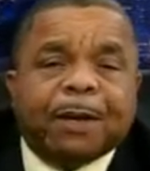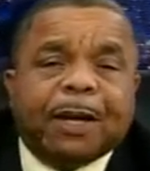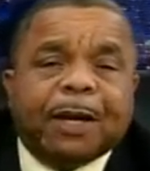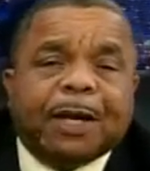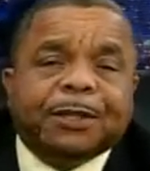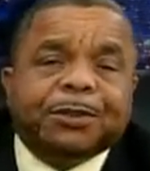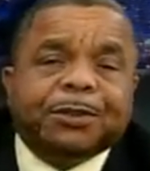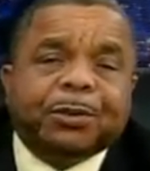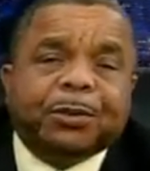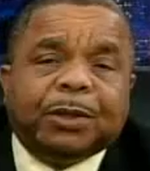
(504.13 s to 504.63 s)

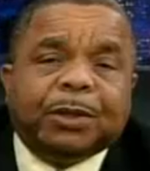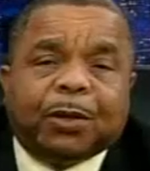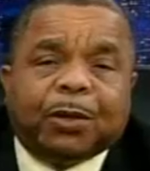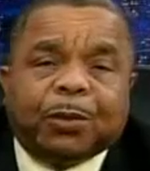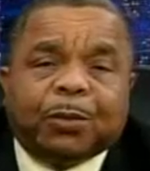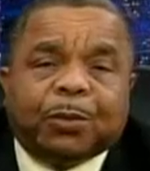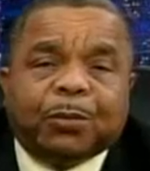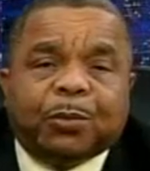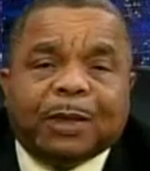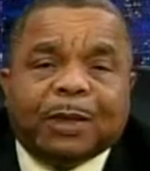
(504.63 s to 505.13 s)
As you know,
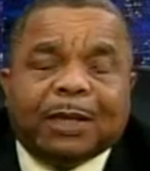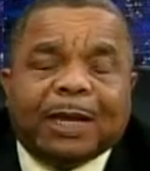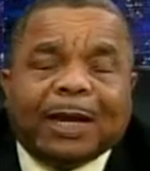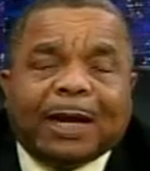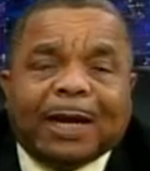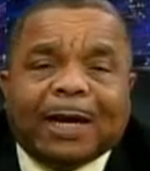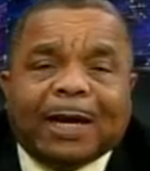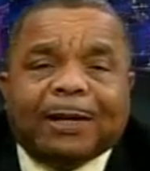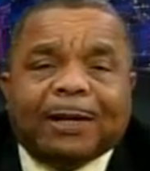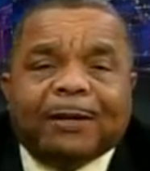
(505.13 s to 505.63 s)
we
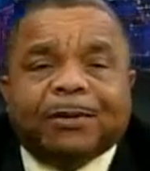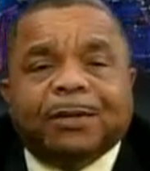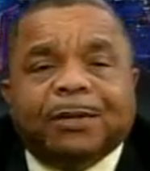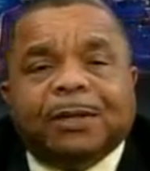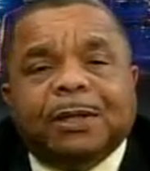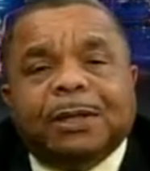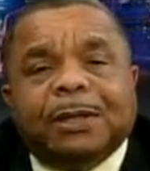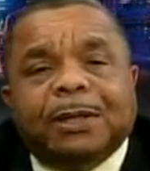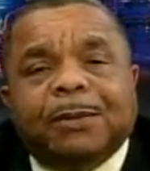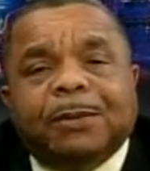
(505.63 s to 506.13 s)
had
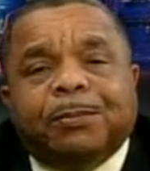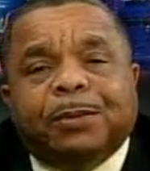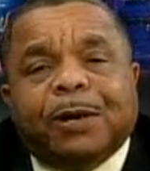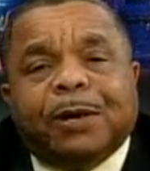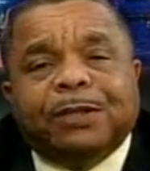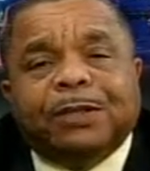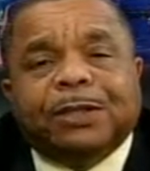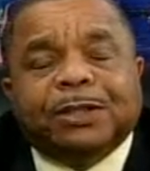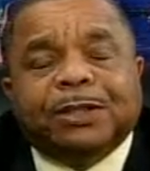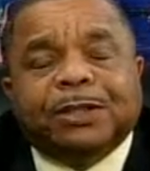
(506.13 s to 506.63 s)
the
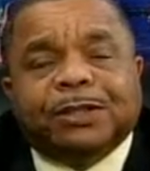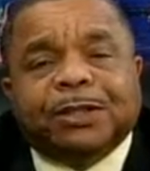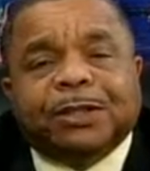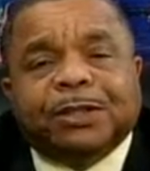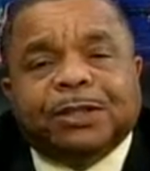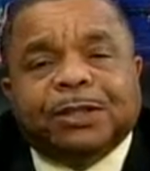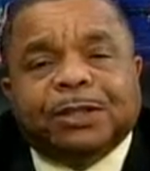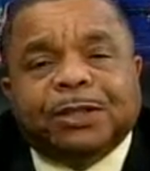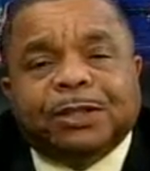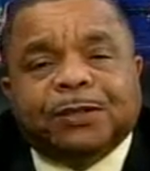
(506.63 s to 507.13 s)
brothers and
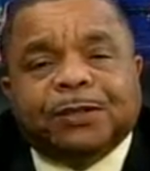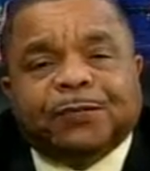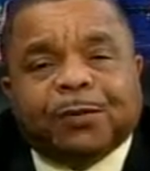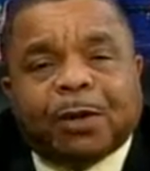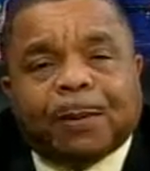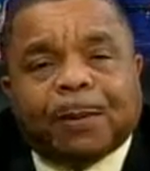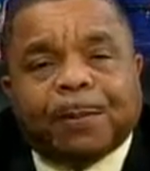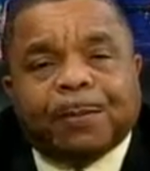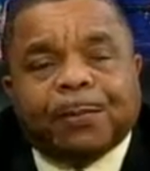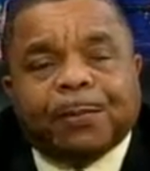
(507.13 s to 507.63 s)
sisters
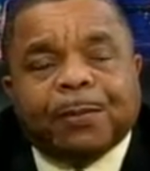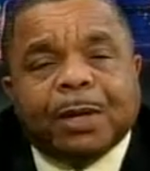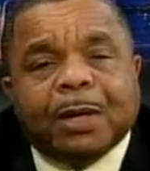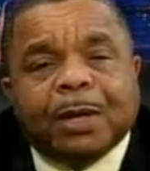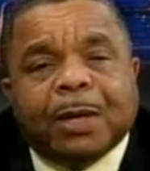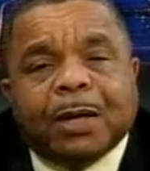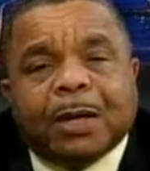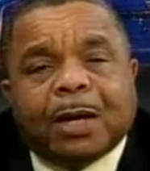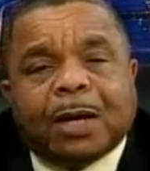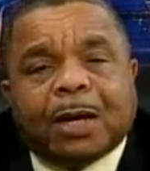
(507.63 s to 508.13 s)
from
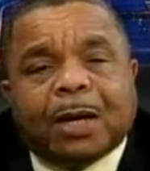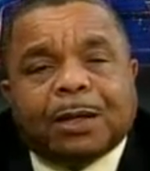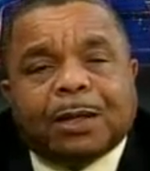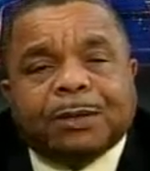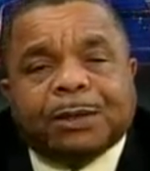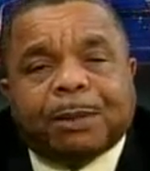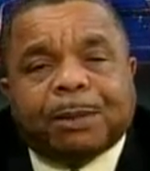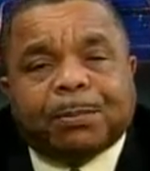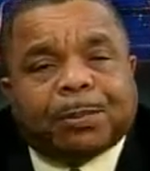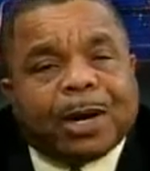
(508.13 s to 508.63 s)
uh,
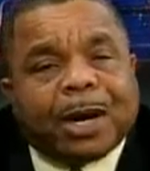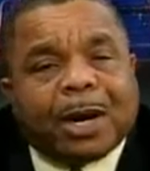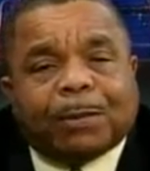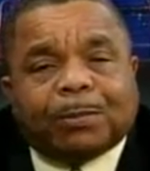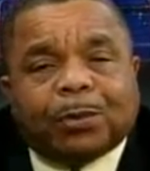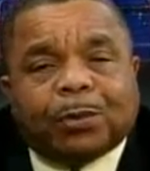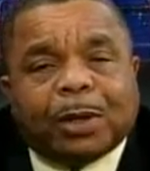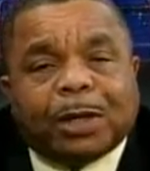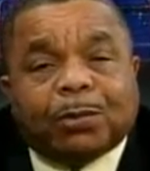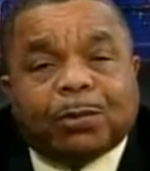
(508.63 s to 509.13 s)

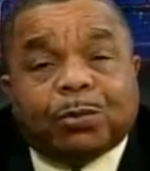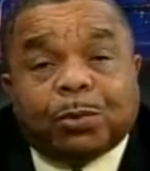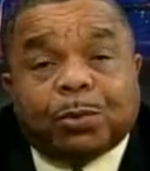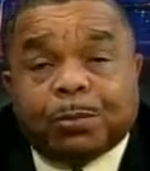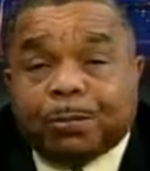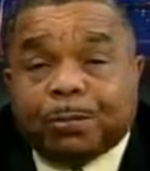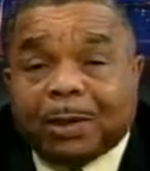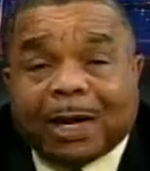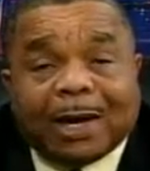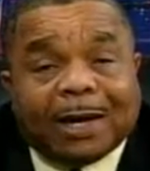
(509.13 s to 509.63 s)
Zimbabwe,
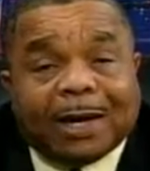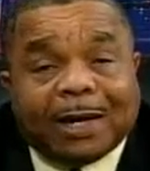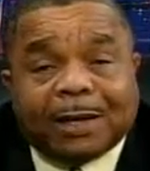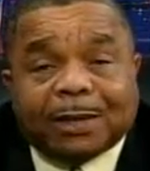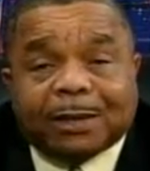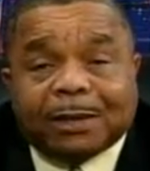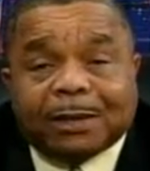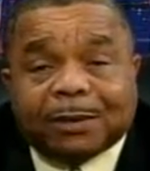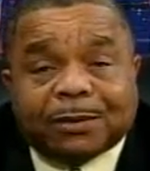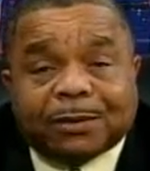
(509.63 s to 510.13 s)
whom I
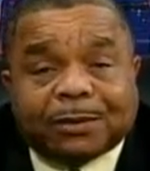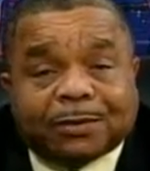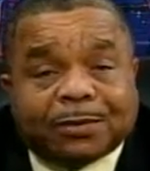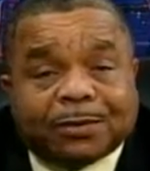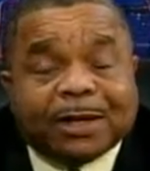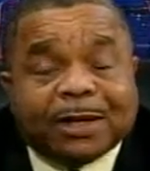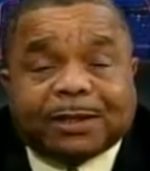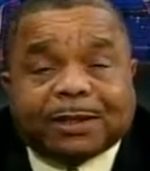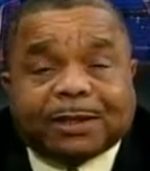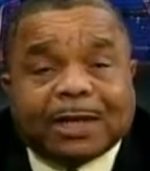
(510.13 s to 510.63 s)
had a
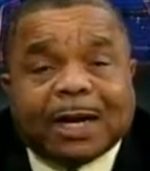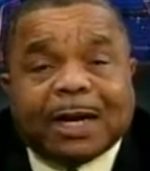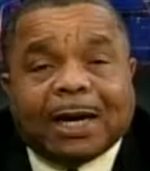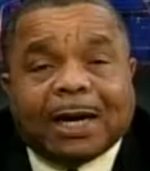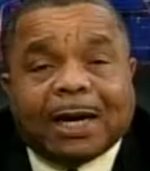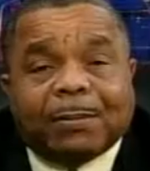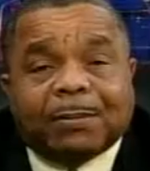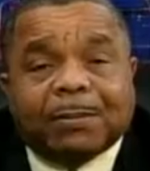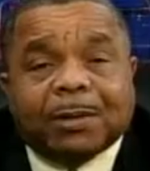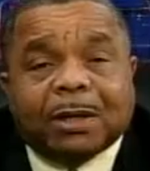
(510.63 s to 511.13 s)
great
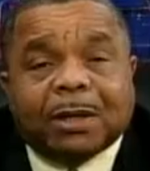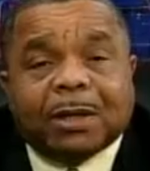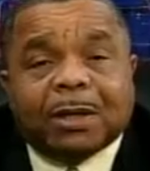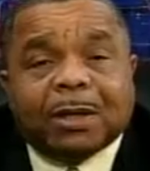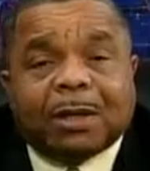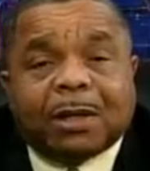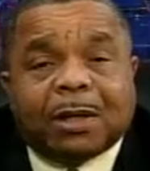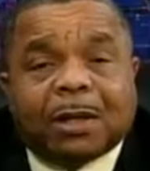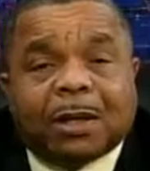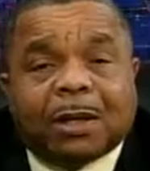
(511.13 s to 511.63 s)
time
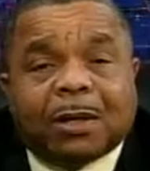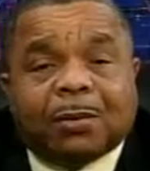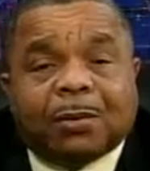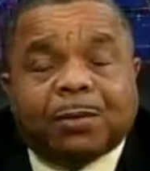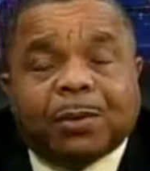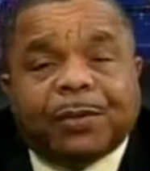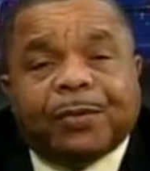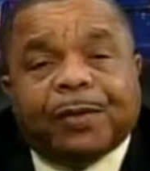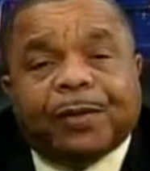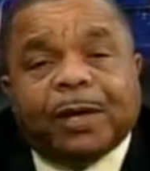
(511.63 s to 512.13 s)
uh,
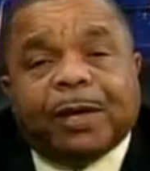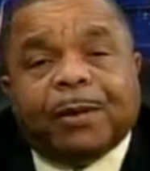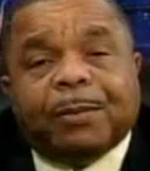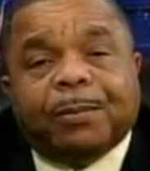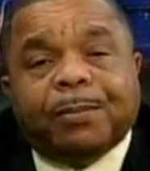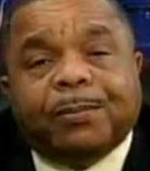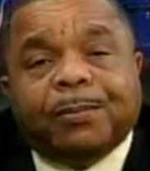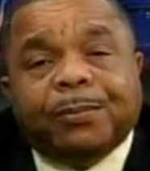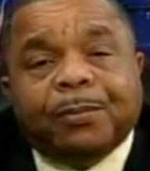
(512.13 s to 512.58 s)
with them.